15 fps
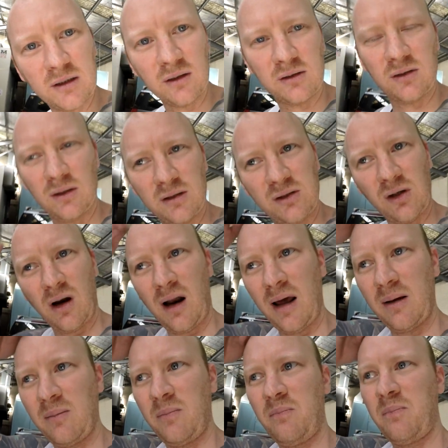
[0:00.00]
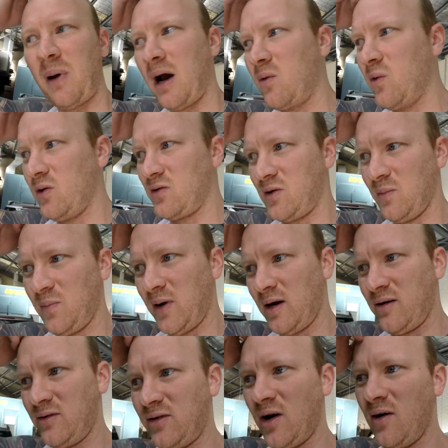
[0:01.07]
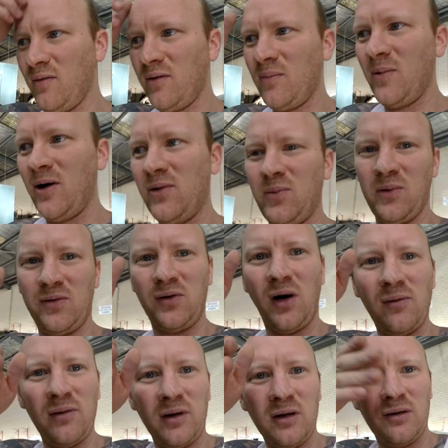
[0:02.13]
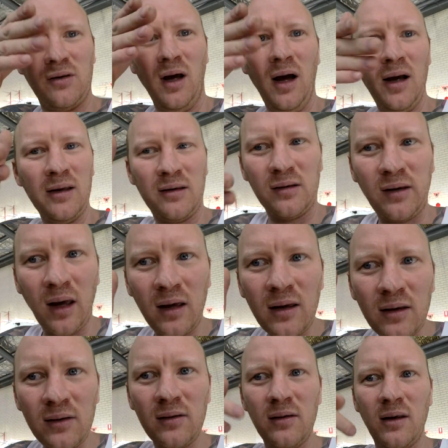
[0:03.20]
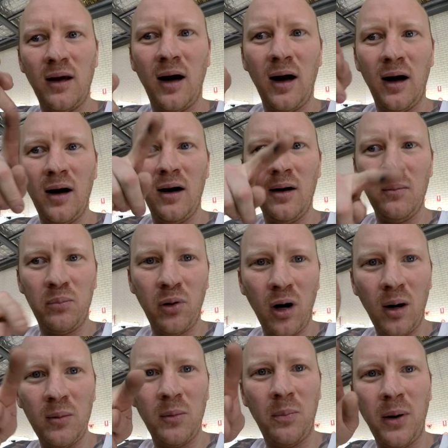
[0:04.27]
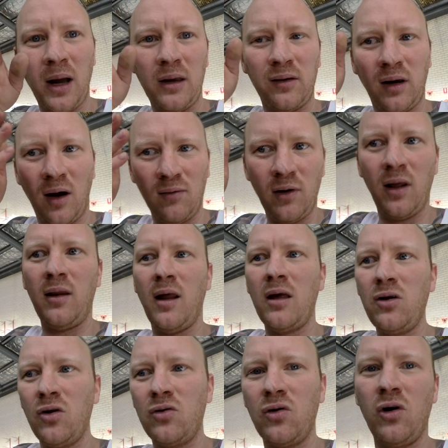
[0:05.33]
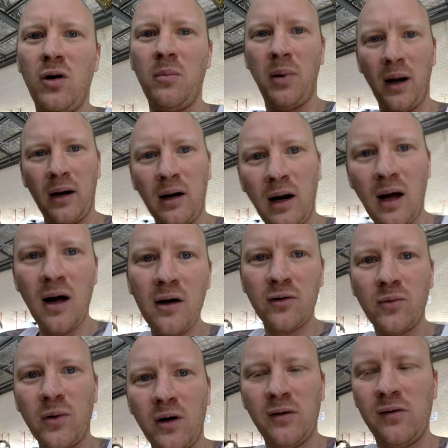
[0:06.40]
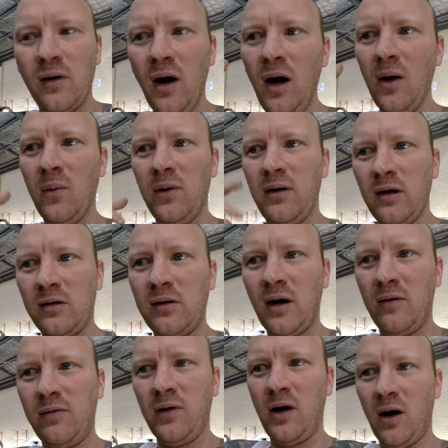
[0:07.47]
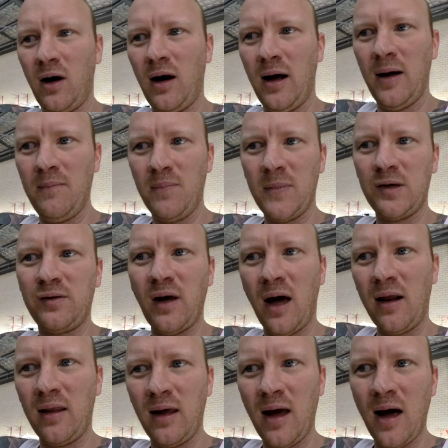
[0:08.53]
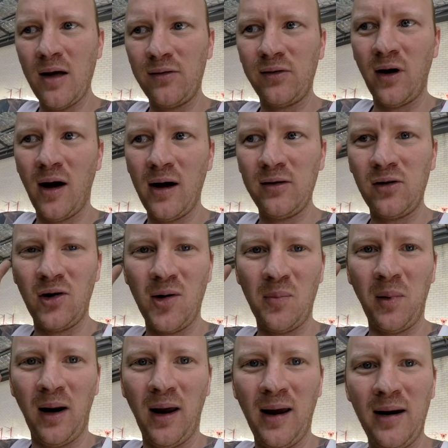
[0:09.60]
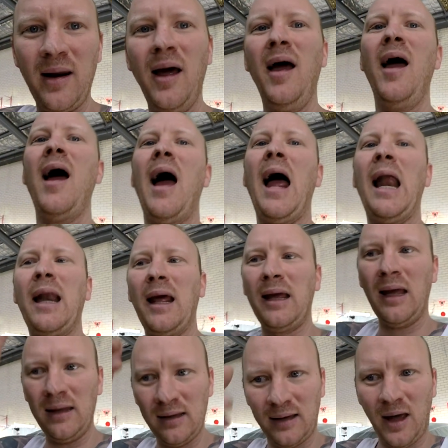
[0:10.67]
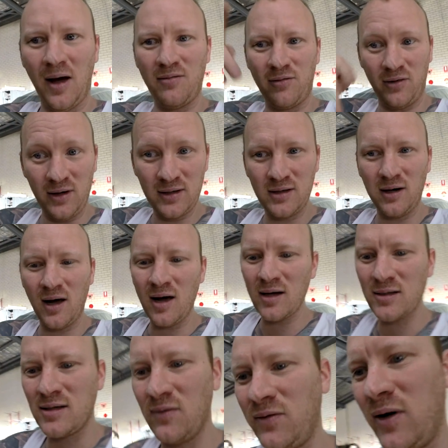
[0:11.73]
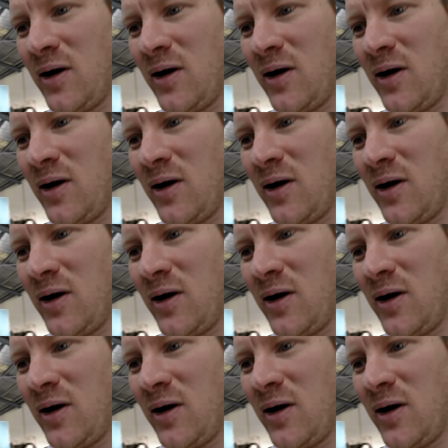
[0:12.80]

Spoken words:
So it's sort of like backwards compared to solvent, whereas with solvent you just get your primer patch covered and then you do your blend last, whereas with this stuff you got to like start at the outside, do your blend, and then get your coverage last, if you